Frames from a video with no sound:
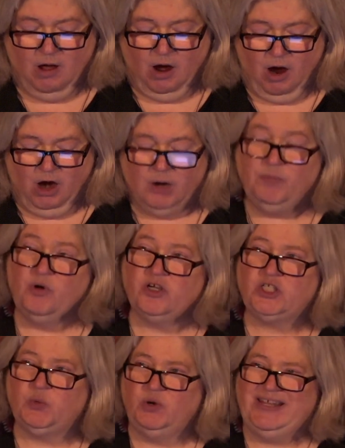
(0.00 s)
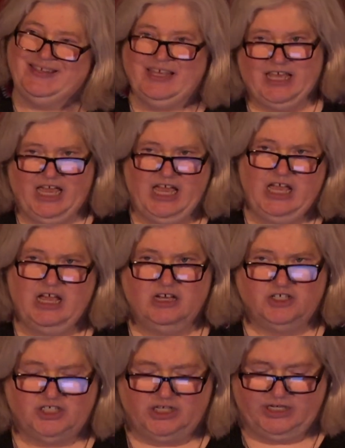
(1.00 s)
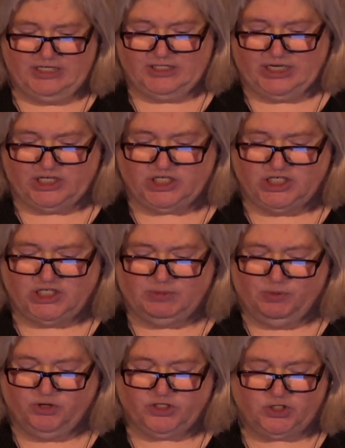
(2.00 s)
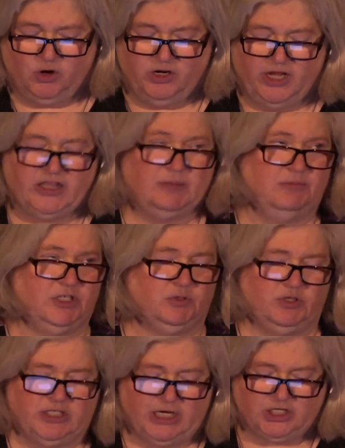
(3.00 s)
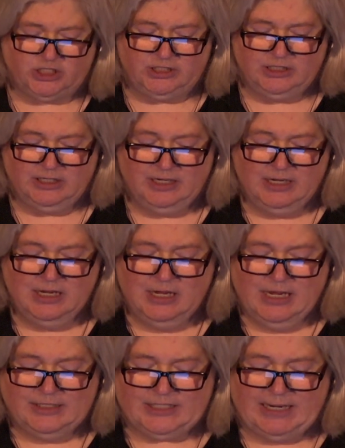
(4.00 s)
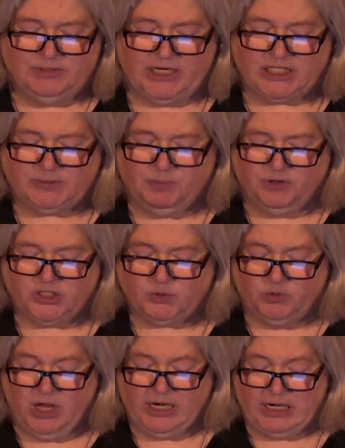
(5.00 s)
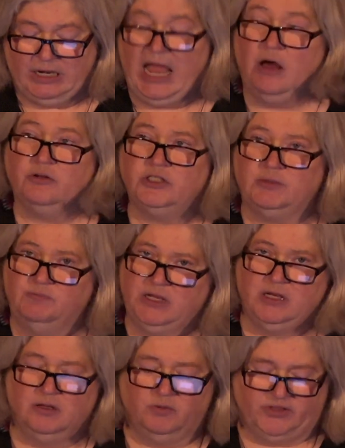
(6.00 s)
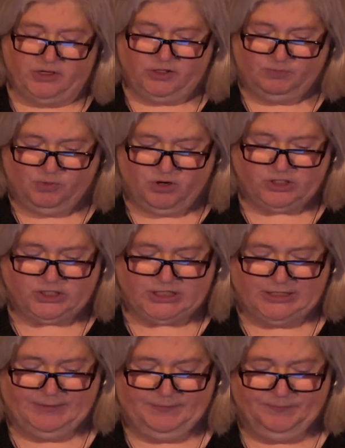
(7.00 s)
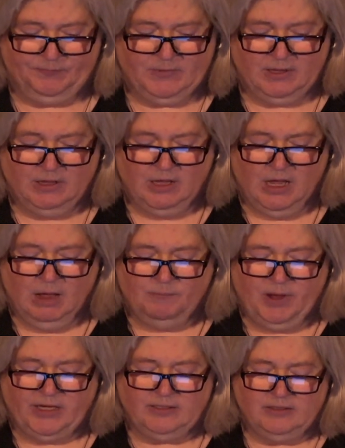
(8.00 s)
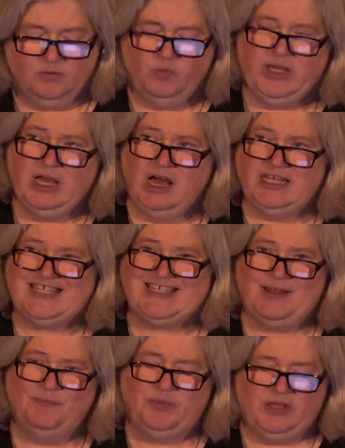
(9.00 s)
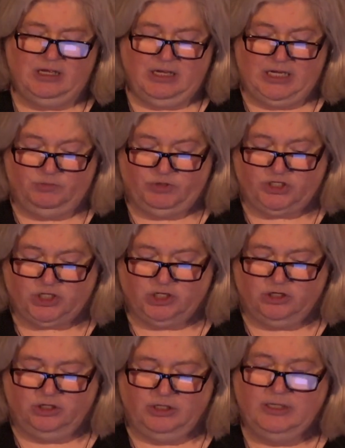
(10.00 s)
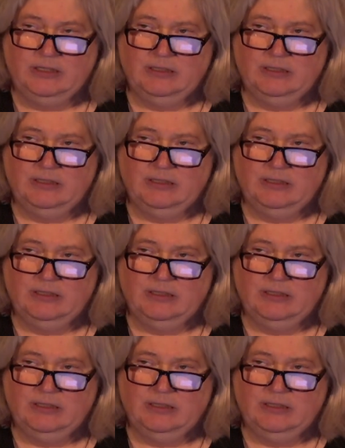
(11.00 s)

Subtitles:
Our books were in the gay studies section of the bookstore, not the mystery section. Same-sex books were not allowed to mingle with other books. But we got something in return,